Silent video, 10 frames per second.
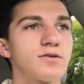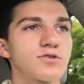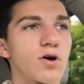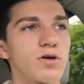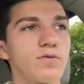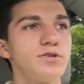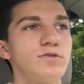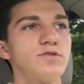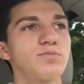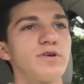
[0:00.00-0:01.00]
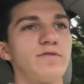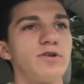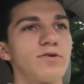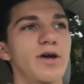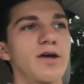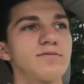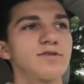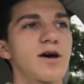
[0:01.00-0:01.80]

that's all I would do is play video games.